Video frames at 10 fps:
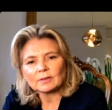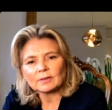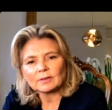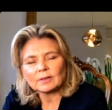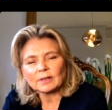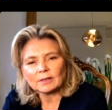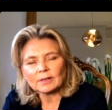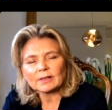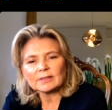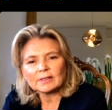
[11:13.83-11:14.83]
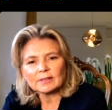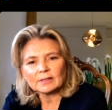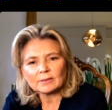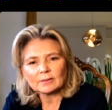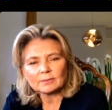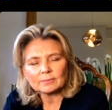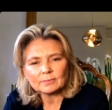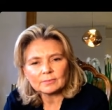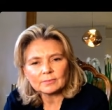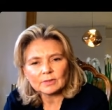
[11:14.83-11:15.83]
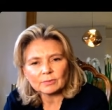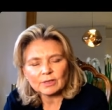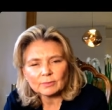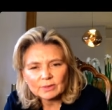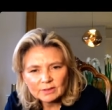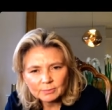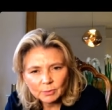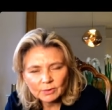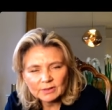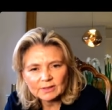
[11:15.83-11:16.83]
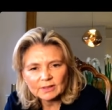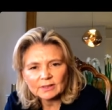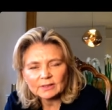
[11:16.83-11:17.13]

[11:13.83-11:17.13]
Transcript: Yeah, I can see that the green one is smaller, isn't it?